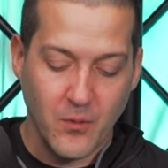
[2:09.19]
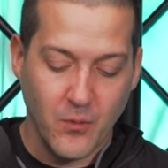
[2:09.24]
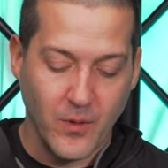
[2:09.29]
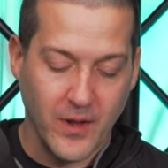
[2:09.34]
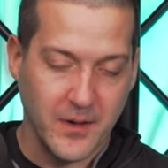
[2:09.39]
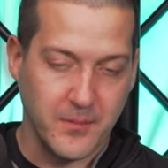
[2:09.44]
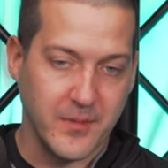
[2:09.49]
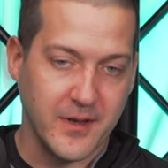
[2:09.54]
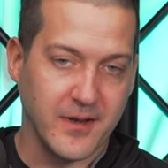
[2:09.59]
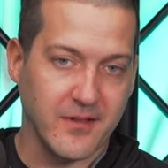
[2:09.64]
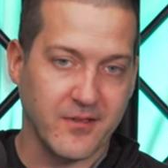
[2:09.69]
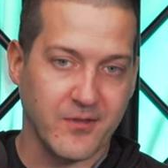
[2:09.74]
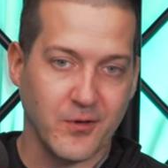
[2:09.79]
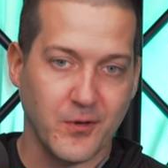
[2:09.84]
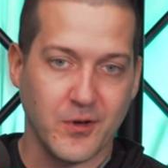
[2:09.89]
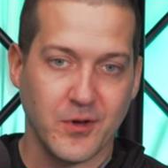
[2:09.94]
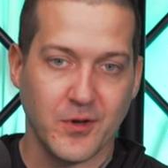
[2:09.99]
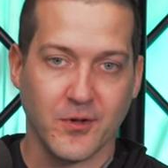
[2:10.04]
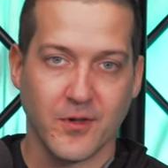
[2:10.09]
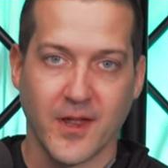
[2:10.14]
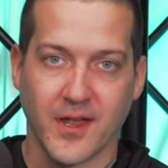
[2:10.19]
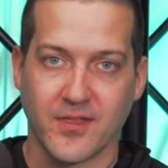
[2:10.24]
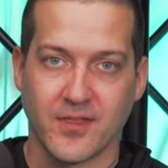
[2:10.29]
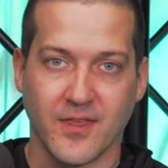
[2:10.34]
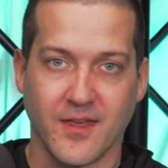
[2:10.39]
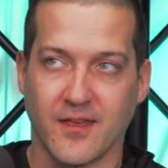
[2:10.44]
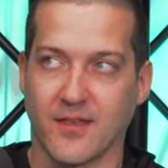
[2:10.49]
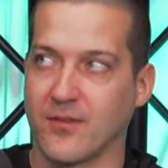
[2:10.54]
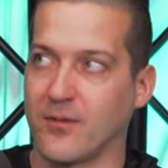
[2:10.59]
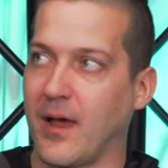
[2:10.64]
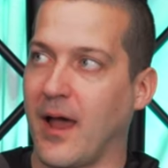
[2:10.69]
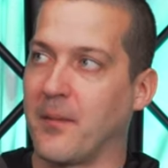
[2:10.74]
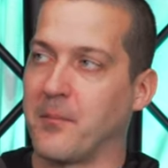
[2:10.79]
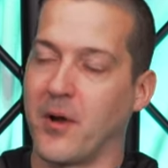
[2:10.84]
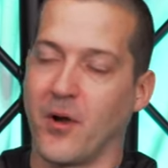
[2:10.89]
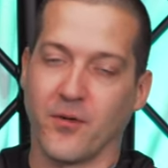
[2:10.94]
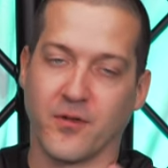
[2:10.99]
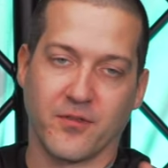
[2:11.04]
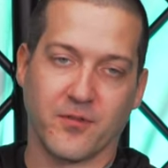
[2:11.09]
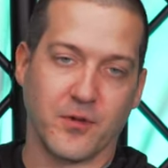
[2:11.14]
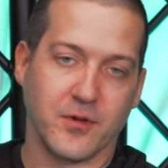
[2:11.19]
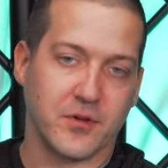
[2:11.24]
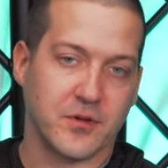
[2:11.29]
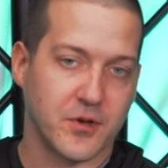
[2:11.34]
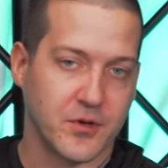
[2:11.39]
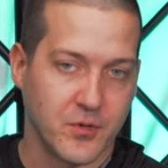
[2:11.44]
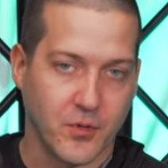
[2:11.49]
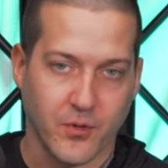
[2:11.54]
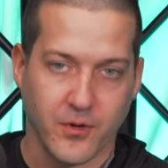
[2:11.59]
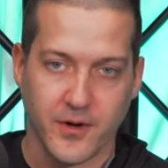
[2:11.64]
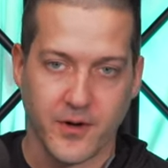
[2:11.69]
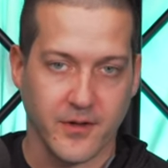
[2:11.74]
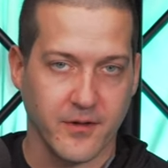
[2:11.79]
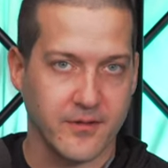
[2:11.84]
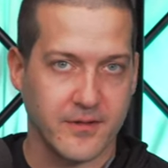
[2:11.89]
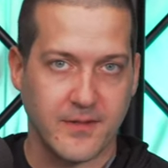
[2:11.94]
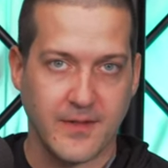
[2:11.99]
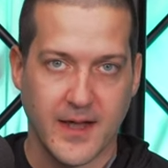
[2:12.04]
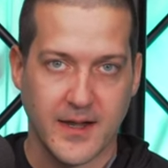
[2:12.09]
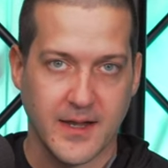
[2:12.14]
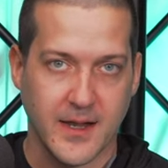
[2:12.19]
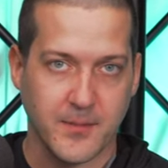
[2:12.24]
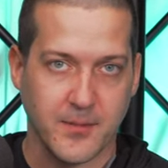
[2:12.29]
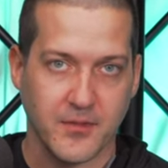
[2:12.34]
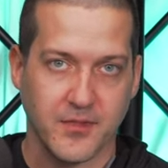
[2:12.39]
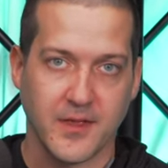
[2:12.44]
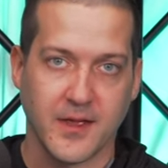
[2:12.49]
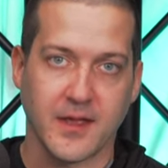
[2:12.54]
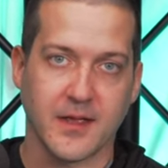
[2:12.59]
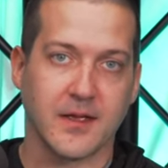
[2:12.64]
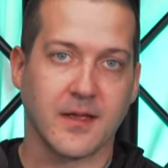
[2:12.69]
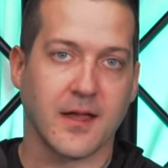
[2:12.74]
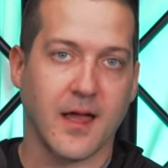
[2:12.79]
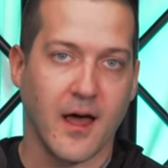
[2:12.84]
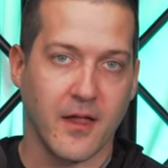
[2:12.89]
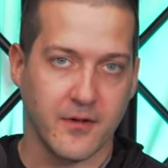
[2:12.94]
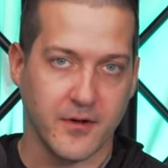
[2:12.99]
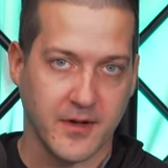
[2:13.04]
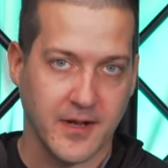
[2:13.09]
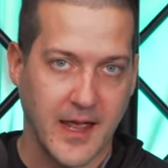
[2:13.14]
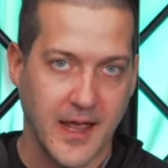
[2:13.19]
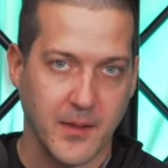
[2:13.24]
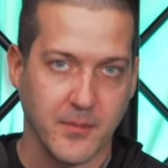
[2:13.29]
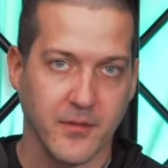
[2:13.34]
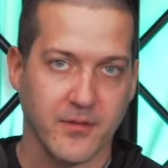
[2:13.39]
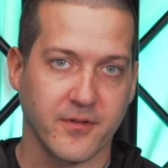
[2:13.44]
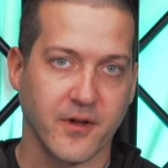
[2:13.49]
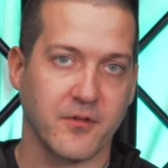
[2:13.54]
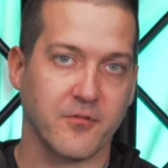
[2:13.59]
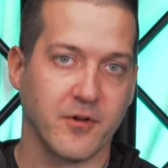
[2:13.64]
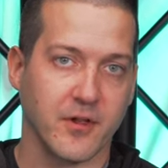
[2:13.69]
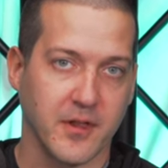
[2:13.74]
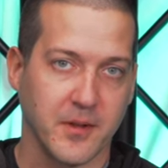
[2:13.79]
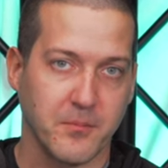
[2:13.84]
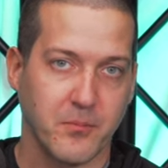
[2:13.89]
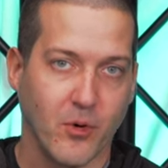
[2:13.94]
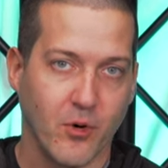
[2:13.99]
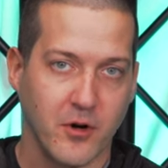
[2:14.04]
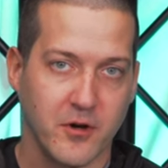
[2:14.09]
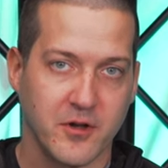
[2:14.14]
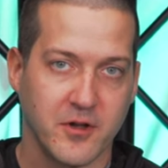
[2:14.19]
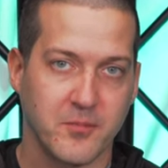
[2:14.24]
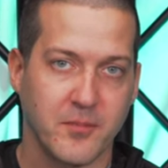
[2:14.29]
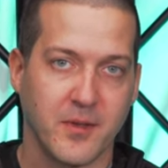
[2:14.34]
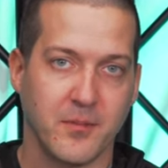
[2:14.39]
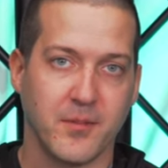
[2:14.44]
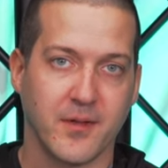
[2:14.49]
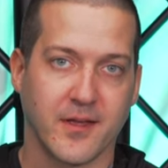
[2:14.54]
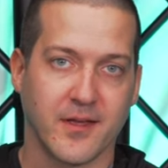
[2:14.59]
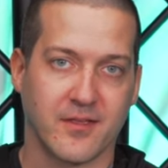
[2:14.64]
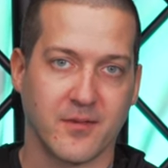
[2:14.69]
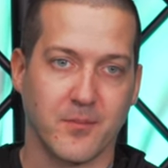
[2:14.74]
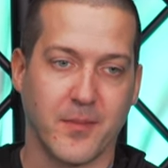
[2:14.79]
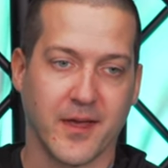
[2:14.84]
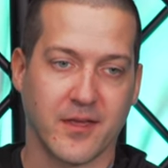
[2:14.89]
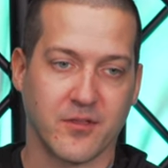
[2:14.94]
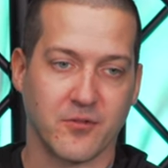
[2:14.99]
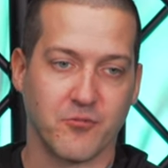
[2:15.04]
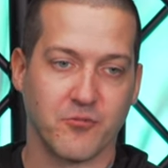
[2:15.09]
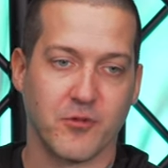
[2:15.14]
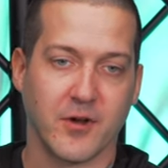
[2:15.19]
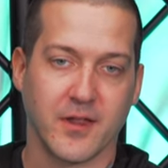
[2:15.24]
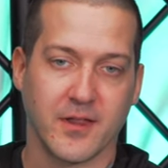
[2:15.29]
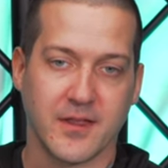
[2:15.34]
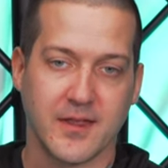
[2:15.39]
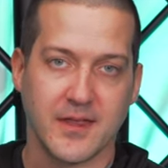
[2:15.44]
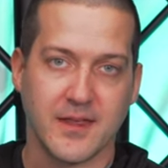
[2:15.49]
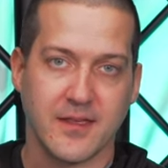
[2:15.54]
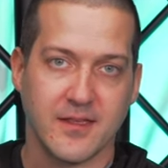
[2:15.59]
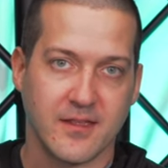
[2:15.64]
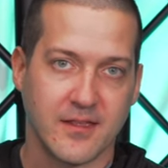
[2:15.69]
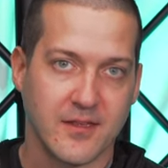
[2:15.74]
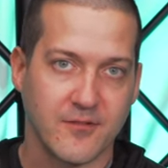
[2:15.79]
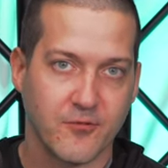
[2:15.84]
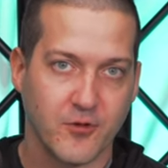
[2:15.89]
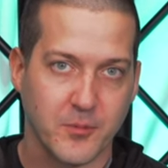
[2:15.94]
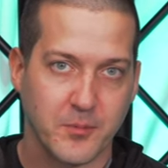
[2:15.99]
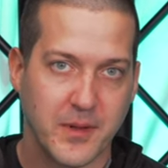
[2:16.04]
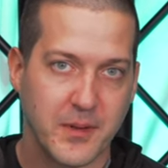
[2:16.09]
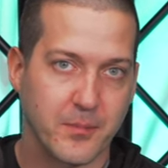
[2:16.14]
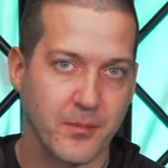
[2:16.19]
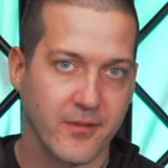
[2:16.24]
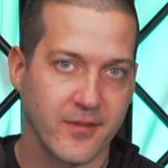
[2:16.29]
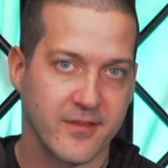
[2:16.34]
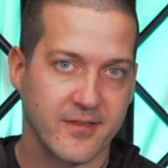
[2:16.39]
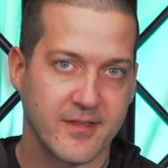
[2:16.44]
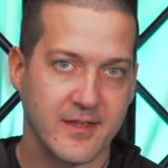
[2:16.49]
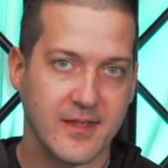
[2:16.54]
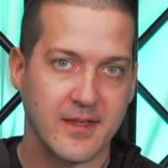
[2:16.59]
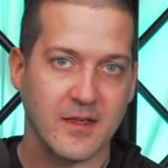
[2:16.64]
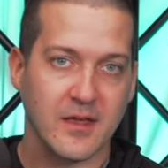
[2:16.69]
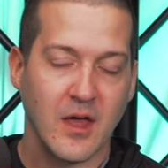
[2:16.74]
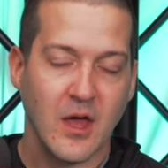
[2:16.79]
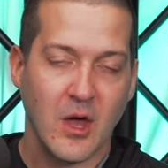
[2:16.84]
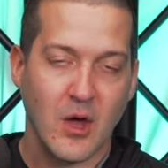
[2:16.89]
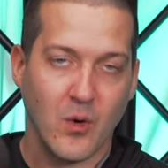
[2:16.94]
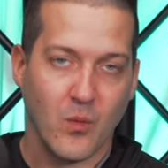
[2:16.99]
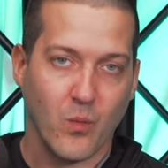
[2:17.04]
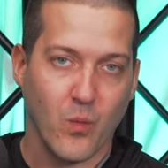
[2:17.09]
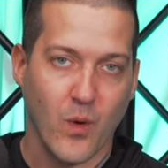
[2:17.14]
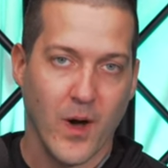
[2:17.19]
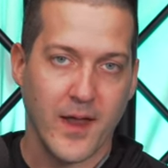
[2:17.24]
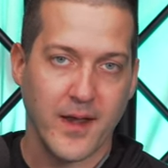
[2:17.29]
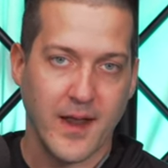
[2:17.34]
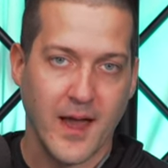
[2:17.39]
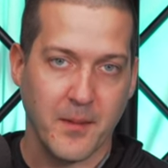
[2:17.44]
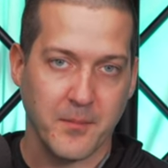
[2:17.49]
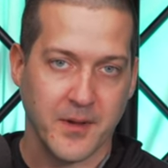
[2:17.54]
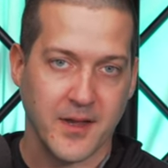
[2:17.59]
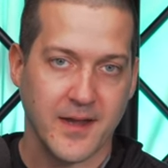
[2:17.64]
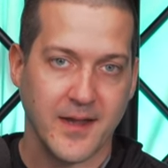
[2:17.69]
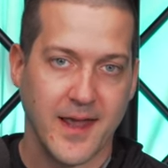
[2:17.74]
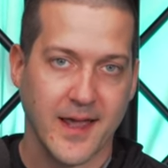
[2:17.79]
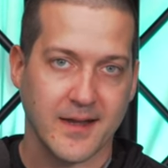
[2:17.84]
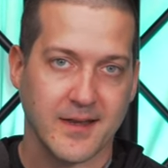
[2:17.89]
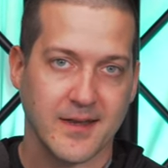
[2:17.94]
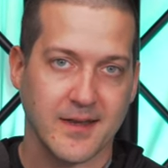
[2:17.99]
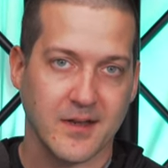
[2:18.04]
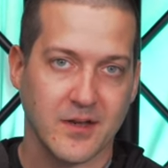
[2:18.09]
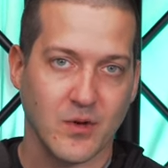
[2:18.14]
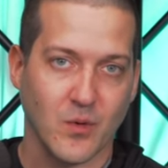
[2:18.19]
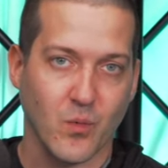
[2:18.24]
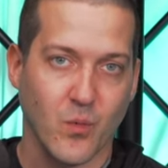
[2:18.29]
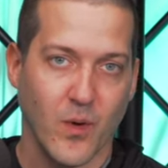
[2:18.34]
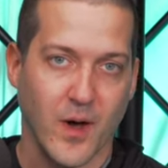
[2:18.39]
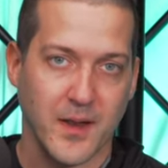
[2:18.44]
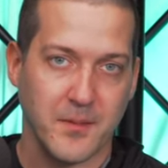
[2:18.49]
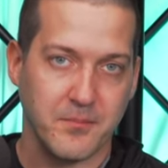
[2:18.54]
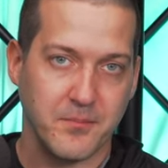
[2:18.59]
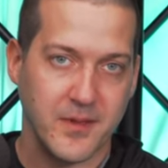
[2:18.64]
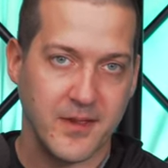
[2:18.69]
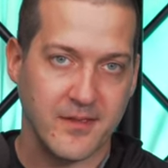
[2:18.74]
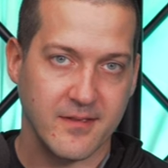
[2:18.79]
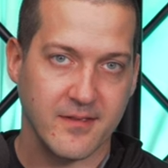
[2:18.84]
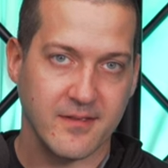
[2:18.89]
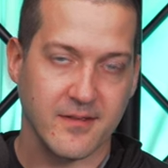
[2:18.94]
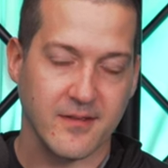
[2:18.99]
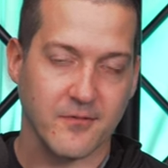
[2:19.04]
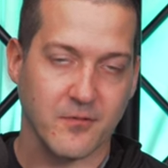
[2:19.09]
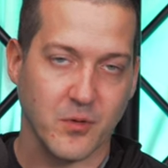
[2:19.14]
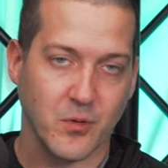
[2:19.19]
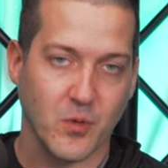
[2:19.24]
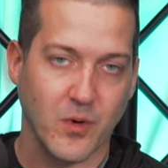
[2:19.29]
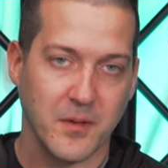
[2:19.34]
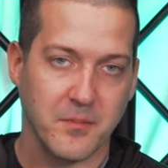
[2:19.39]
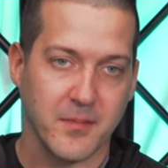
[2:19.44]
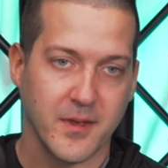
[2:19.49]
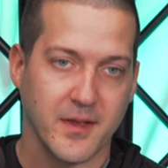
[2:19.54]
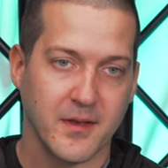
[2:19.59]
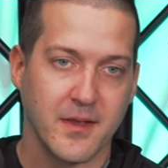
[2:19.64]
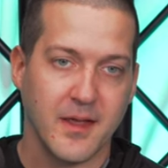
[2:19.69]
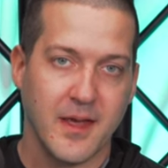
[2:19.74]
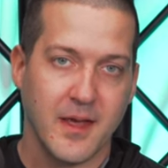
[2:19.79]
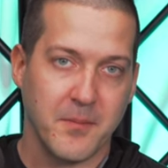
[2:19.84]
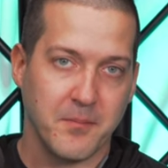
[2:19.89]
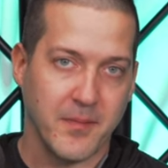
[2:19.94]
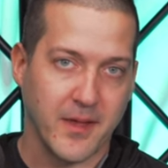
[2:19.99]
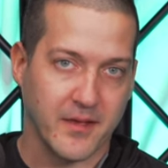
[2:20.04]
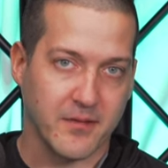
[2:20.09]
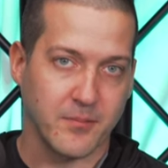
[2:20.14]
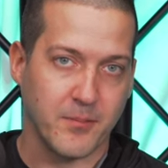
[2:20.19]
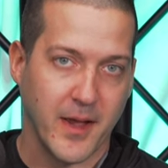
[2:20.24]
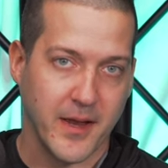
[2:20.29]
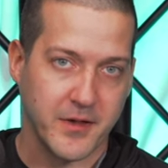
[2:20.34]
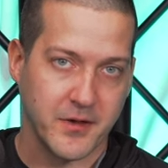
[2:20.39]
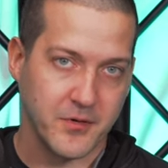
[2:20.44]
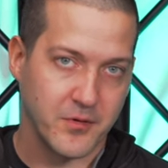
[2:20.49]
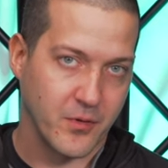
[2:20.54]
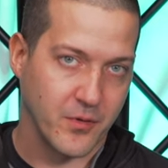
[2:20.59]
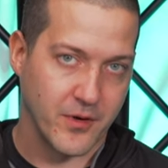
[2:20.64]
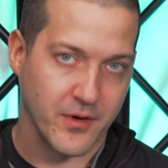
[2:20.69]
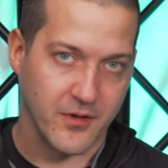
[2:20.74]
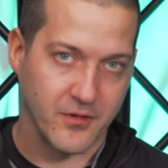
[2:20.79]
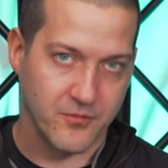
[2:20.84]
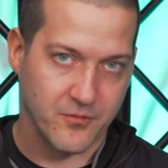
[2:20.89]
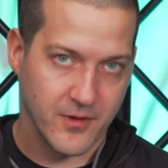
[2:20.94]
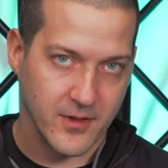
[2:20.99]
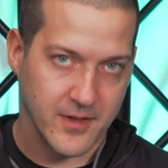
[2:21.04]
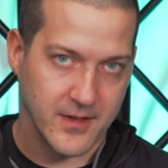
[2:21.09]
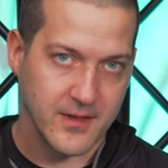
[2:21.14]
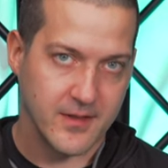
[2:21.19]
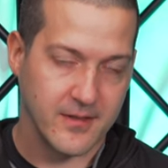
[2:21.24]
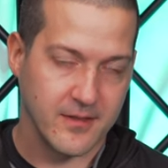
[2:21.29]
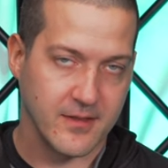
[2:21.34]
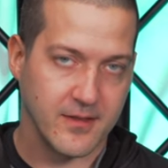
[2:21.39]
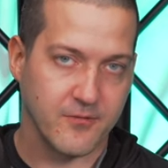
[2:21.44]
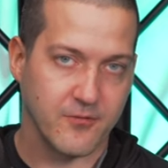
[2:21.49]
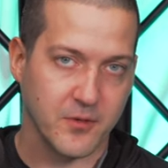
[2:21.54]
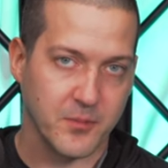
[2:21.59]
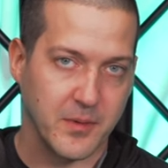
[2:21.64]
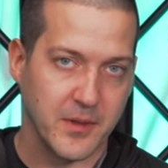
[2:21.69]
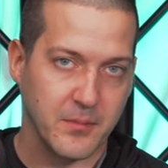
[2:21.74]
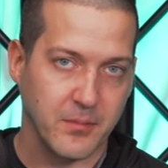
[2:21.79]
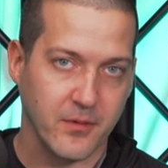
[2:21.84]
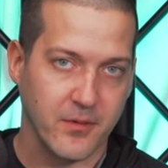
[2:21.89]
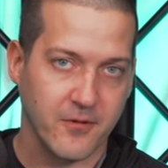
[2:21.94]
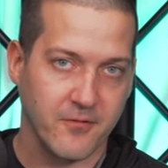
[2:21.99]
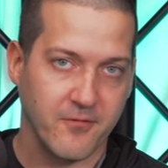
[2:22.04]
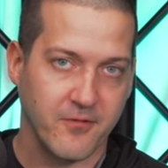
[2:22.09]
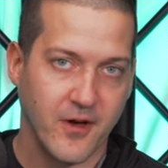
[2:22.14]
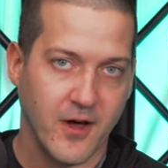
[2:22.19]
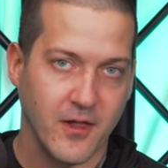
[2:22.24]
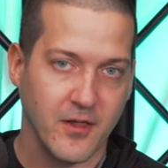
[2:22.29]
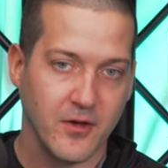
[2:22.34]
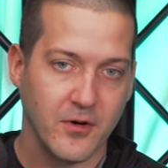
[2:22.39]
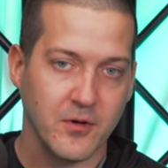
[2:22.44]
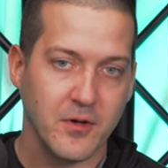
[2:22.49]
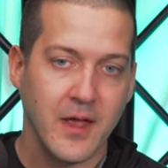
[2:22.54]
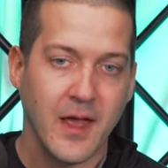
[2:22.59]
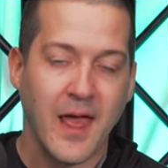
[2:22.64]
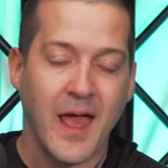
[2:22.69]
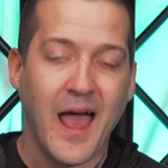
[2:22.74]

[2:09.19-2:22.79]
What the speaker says: When I'm in a studio like this, I'm always doing tutorials and that type of thing. Colored cables are really important to me because it makes it really easy for people to see what I'm connecting to what pieces of equipment. Makes my tutorials really easy for people to follow.